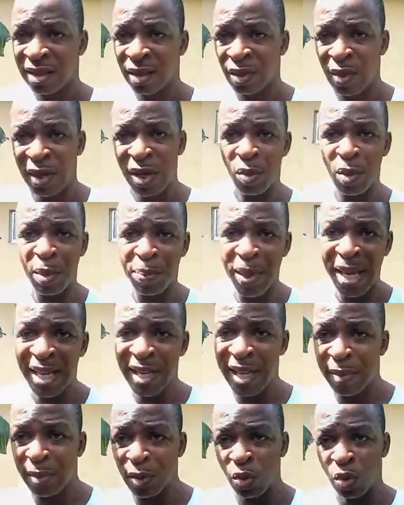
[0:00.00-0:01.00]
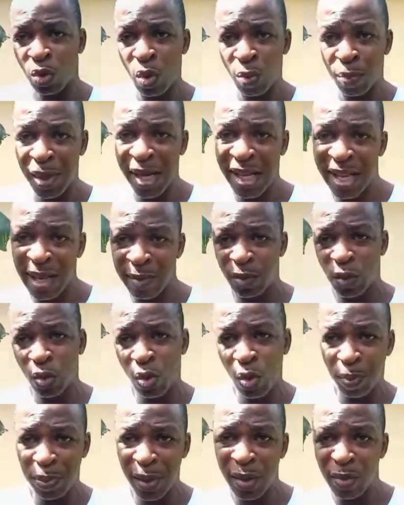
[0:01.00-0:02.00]
where they'll be playing games with you, play games with
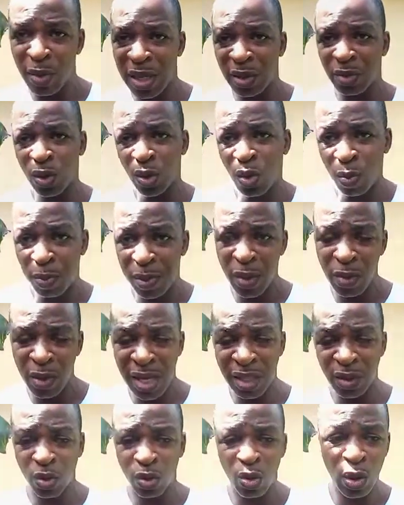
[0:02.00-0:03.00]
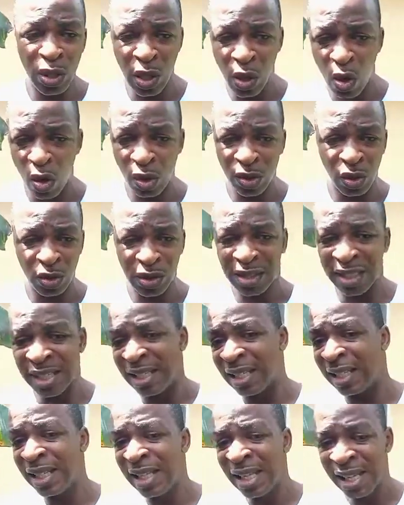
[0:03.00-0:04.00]
you in the court
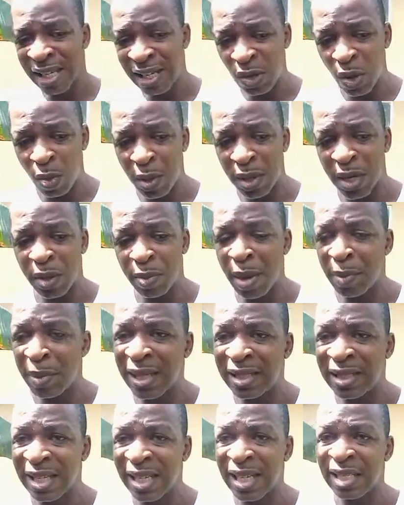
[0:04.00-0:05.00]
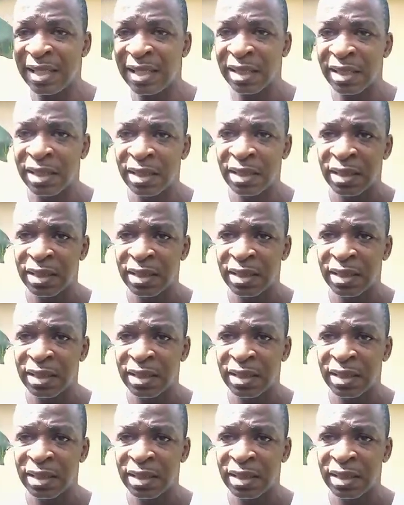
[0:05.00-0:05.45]
until nobody remembers the case.